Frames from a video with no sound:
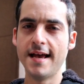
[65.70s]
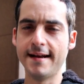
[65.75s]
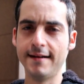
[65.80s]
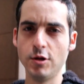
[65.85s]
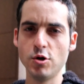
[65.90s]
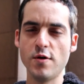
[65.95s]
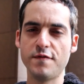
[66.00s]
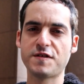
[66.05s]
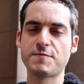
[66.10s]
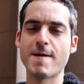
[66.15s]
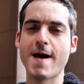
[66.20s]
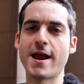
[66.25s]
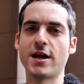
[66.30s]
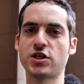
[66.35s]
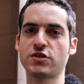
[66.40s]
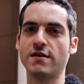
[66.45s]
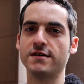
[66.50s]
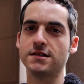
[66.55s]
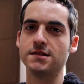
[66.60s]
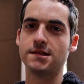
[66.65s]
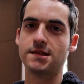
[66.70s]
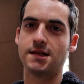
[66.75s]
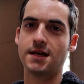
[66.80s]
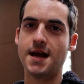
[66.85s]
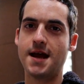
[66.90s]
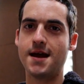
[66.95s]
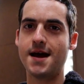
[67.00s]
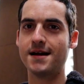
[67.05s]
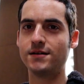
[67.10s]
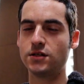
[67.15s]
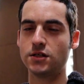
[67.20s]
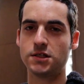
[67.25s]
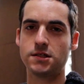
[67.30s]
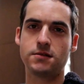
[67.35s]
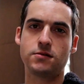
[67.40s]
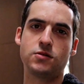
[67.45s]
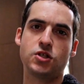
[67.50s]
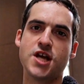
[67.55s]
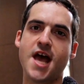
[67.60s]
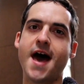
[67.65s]
In lieu of Spanish lessons today, I
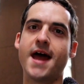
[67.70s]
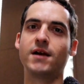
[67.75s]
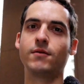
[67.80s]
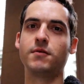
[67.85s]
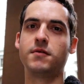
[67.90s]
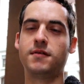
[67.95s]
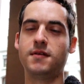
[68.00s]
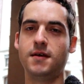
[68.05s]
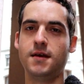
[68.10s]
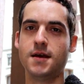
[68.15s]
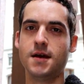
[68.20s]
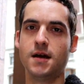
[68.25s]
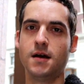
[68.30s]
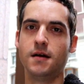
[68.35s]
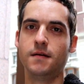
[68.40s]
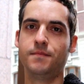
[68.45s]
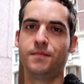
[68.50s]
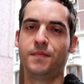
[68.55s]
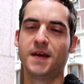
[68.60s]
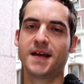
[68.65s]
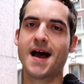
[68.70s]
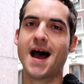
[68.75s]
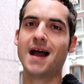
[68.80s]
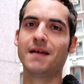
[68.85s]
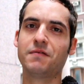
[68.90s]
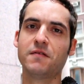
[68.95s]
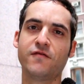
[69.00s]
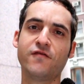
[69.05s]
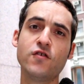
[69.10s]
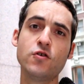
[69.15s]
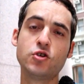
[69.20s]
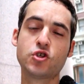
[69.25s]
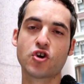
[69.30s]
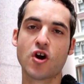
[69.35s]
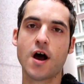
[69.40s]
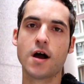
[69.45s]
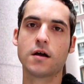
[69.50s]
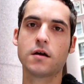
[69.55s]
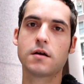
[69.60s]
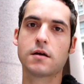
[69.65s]
just chatted with the guy at the food
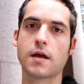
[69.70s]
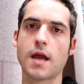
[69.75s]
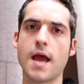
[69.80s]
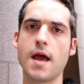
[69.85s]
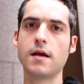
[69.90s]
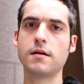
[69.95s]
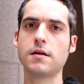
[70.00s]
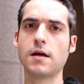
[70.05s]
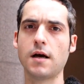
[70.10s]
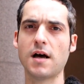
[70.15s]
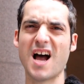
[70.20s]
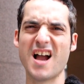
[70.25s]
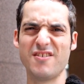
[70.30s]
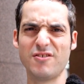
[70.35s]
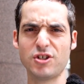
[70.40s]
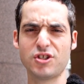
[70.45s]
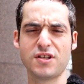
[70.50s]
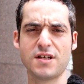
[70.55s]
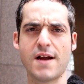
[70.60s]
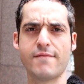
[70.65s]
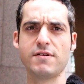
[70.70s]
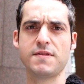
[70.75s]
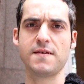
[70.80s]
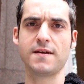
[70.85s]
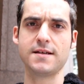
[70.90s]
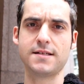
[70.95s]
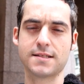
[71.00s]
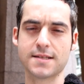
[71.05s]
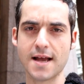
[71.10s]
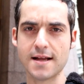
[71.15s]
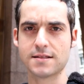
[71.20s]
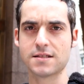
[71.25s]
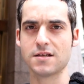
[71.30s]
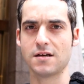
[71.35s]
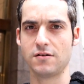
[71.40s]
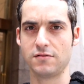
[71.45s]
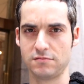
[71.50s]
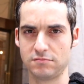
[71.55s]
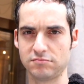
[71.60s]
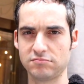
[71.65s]
truck, and I understood everything he said,
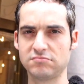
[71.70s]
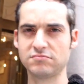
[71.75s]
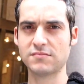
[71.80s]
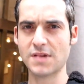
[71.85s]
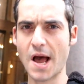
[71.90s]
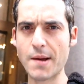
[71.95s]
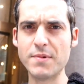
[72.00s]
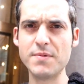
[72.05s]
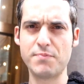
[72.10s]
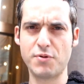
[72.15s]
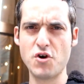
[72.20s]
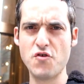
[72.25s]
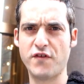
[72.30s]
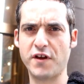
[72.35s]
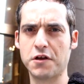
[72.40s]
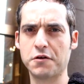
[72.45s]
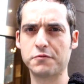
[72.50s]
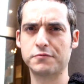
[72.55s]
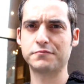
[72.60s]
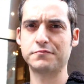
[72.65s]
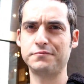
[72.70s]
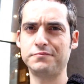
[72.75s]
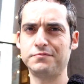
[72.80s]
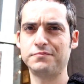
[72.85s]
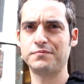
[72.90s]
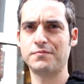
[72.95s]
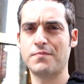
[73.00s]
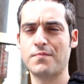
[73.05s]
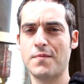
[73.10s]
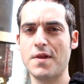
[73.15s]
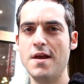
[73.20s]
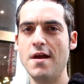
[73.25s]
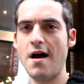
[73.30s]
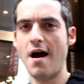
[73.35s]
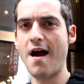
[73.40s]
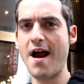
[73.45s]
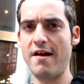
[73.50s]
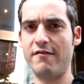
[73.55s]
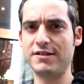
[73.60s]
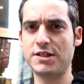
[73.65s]
so I'm improving.
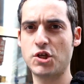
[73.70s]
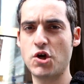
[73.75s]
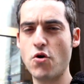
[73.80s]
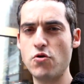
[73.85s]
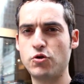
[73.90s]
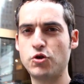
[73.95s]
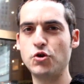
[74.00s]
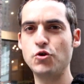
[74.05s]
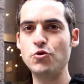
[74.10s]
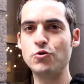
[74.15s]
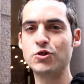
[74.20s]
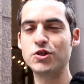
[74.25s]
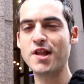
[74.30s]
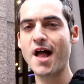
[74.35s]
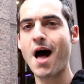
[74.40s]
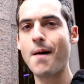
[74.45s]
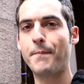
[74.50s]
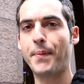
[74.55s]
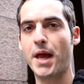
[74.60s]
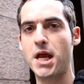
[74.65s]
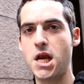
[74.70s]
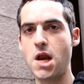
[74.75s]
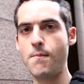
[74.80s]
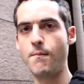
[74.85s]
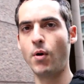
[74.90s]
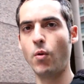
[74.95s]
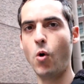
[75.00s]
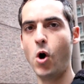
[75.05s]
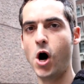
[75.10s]
All right, let's go to stop number